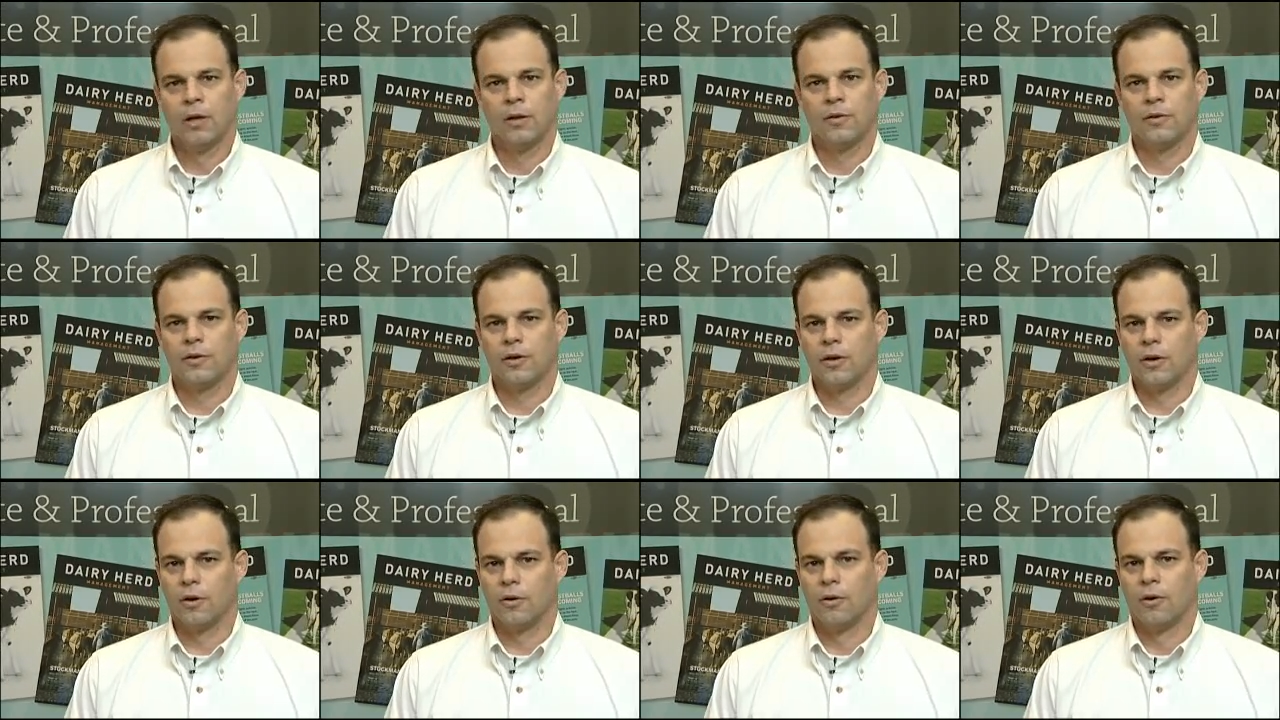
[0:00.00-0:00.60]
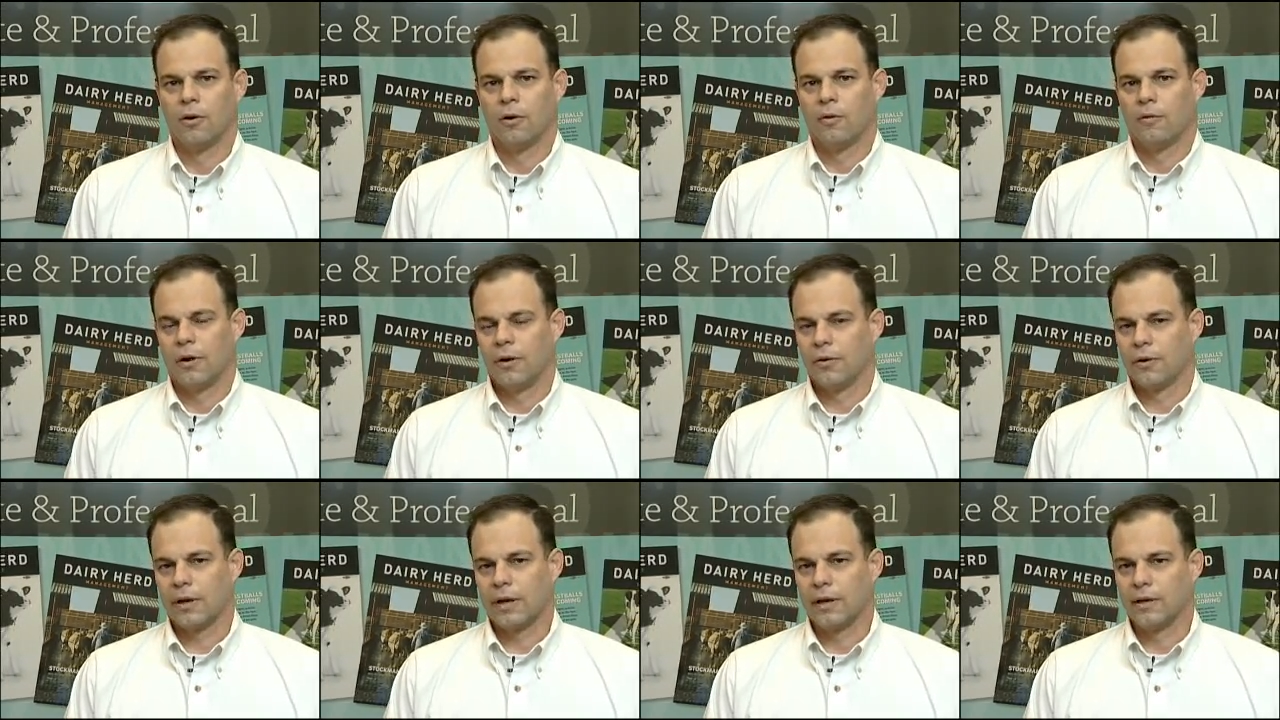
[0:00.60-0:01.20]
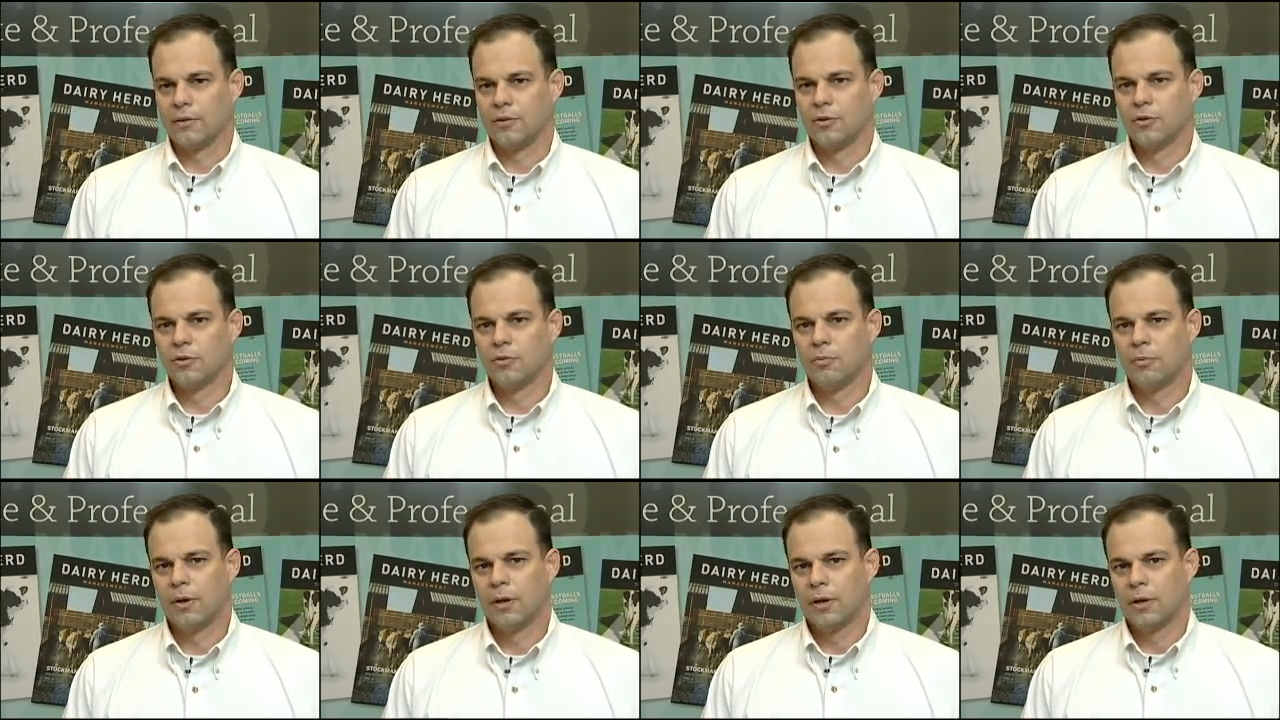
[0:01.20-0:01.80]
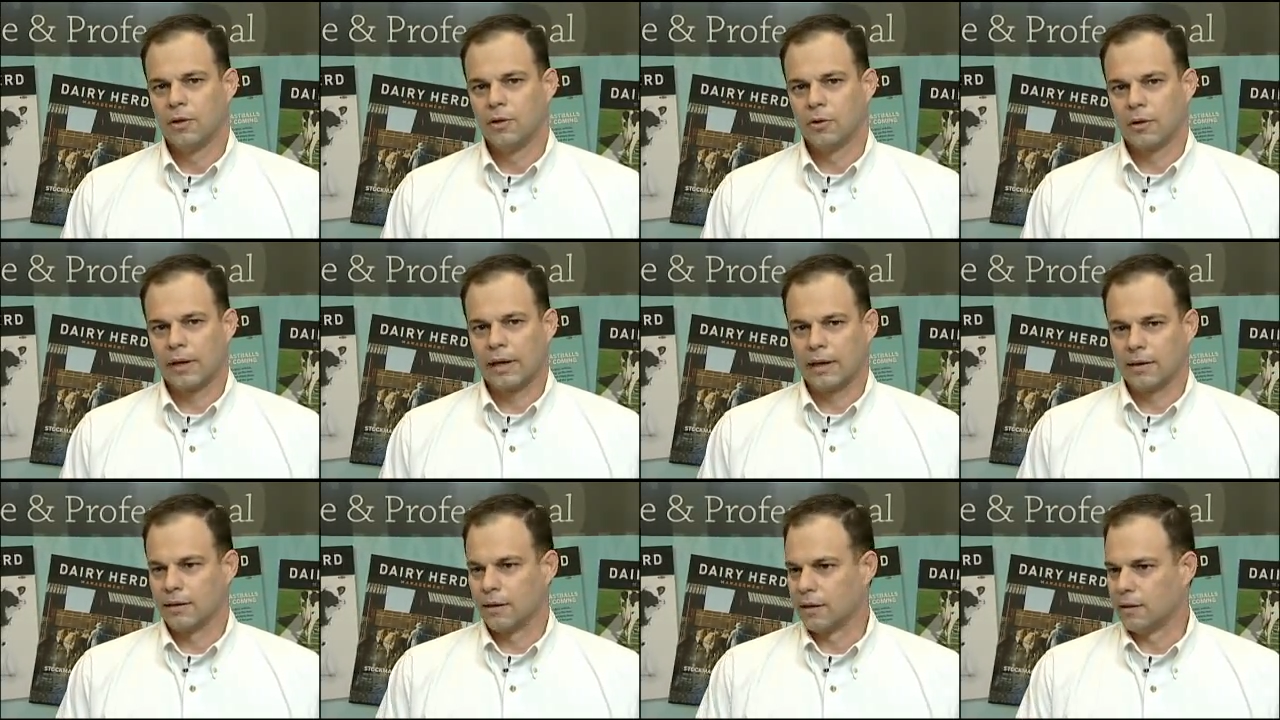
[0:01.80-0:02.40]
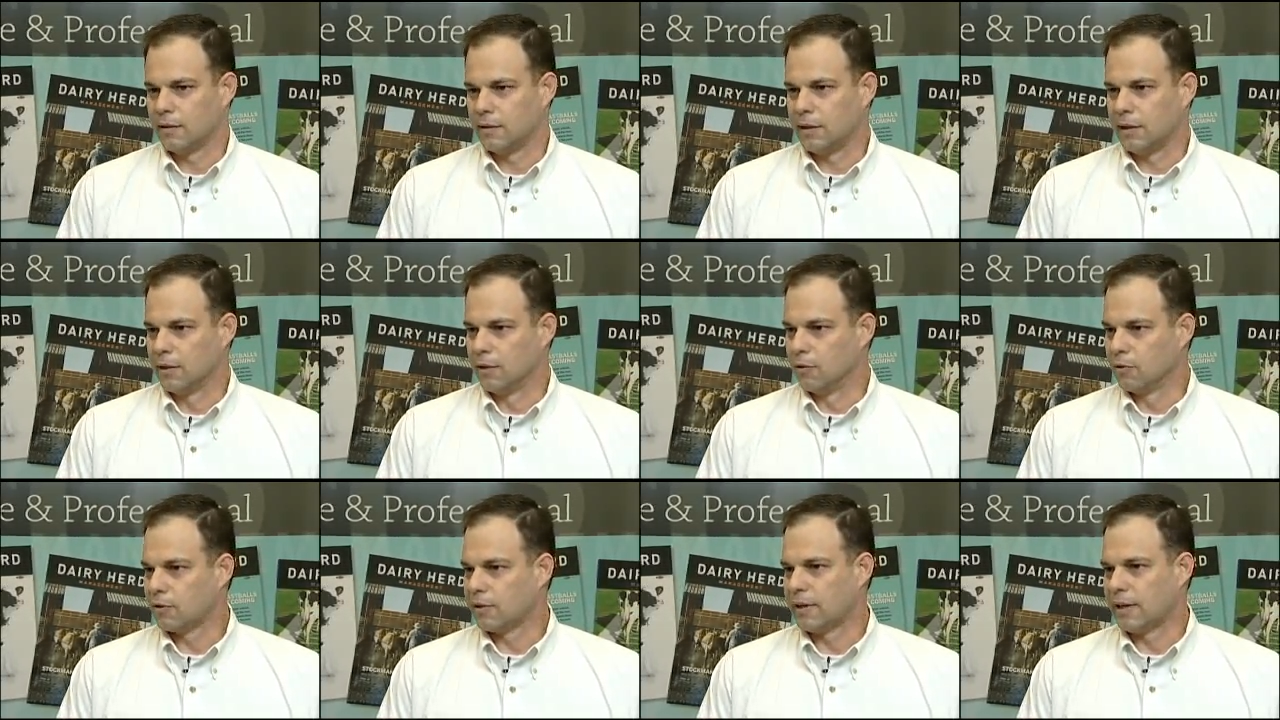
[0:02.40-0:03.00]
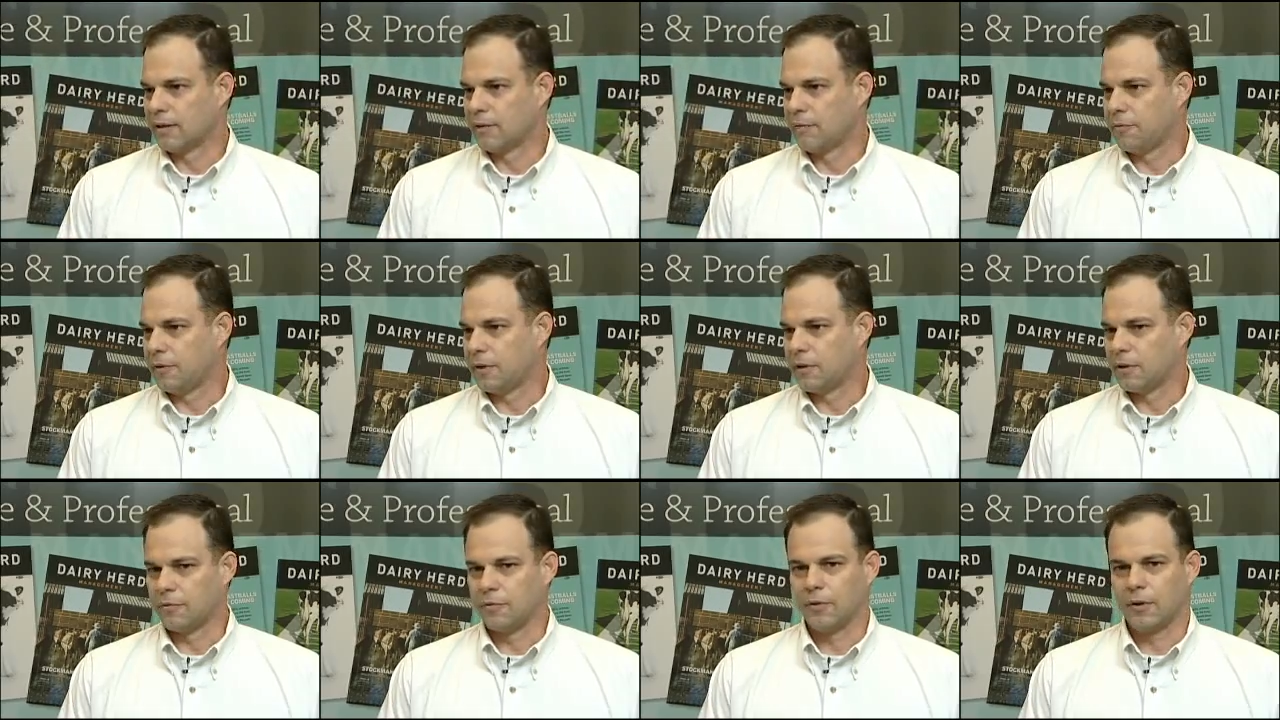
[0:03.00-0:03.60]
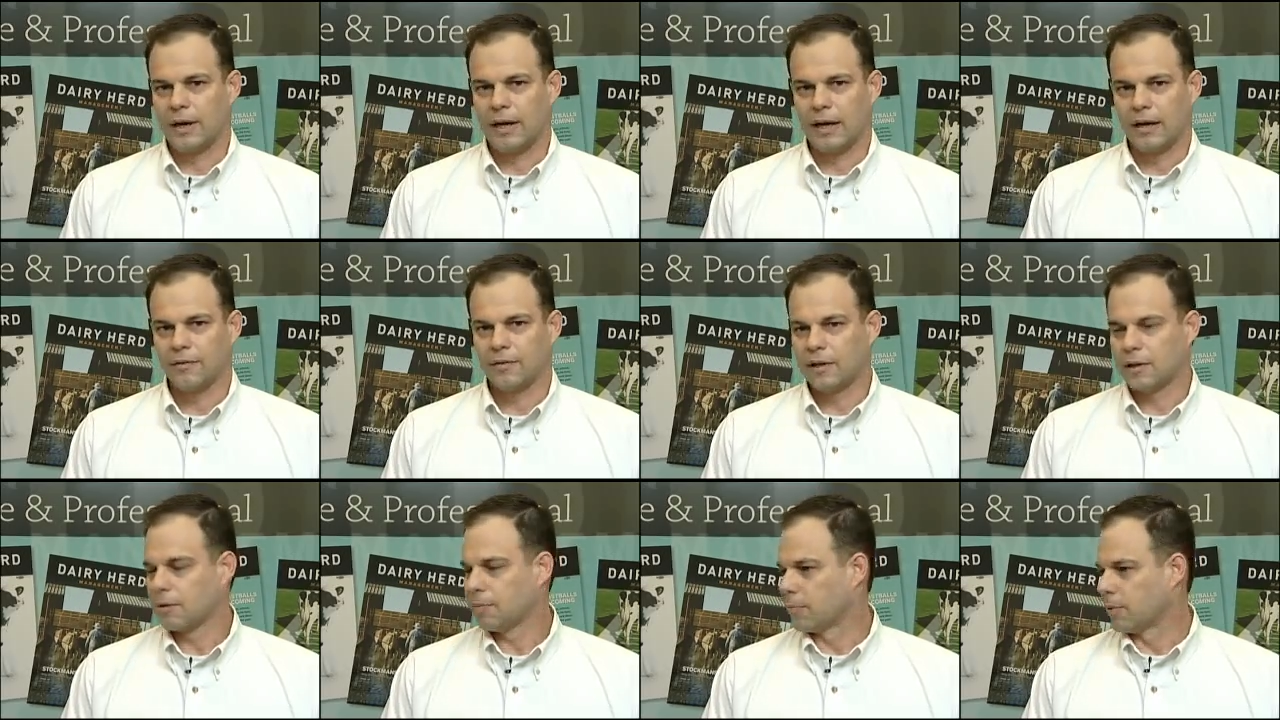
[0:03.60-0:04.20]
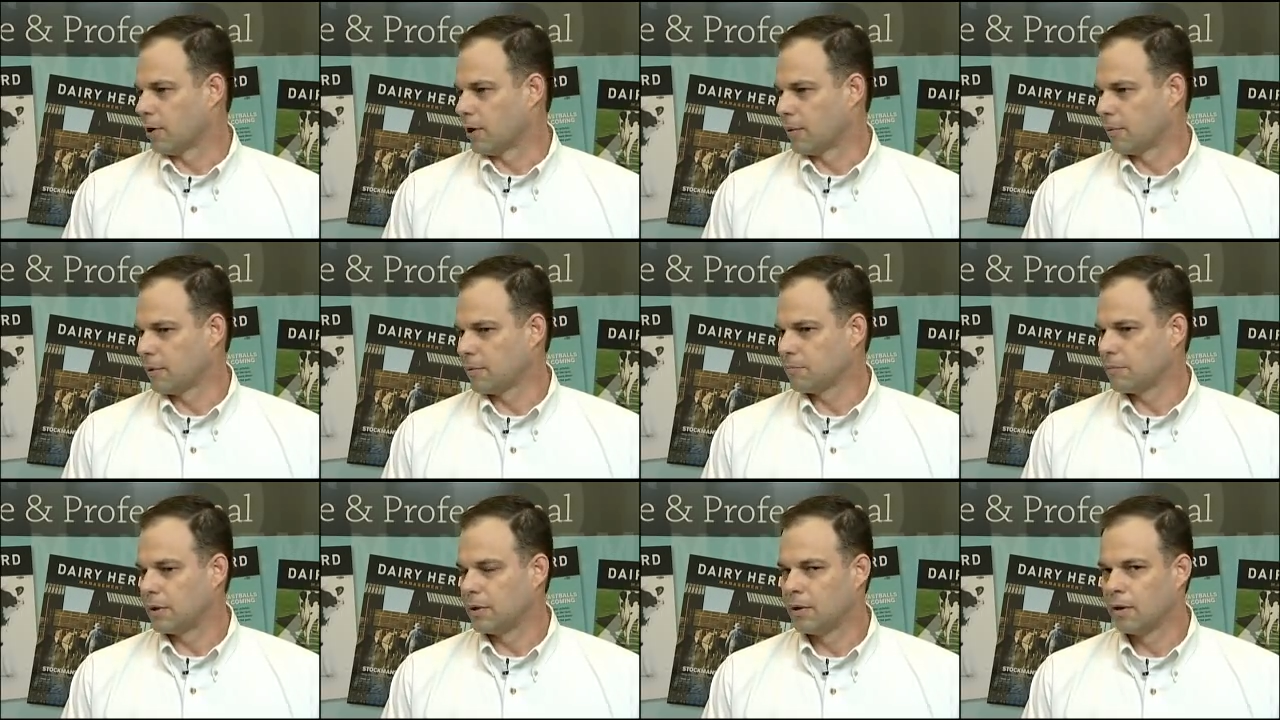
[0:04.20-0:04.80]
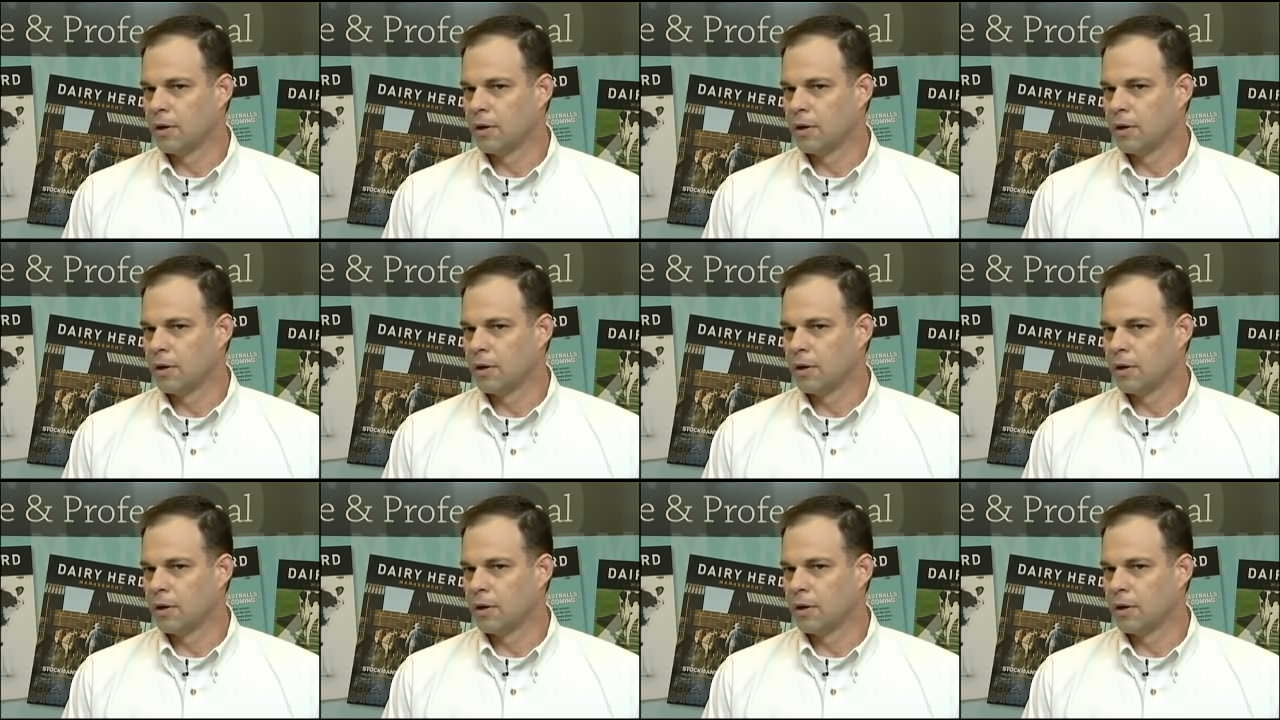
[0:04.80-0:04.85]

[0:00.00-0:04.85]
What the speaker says: So what you can do, you can dilute that feed if you have that problem,